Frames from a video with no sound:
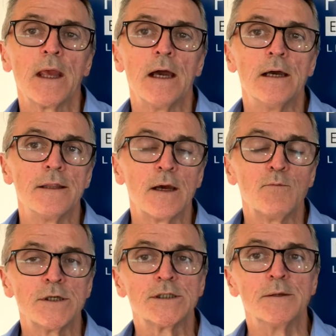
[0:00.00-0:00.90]
That
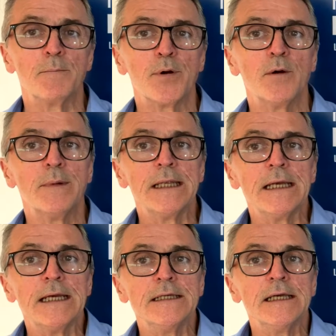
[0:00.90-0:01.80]
resident
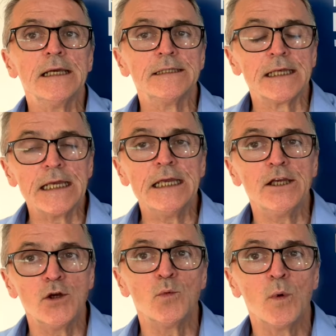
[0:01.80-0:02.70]
permit is the
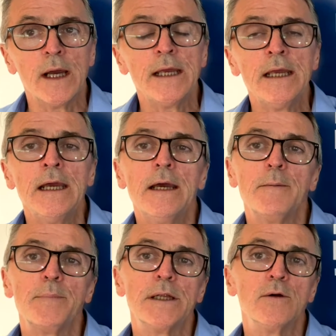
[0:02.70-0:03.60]
EU way,
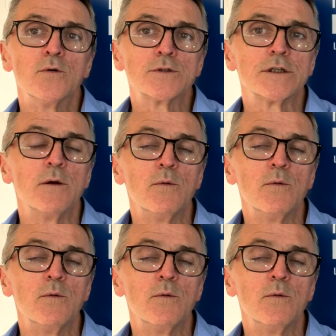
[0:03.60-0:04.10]
but it also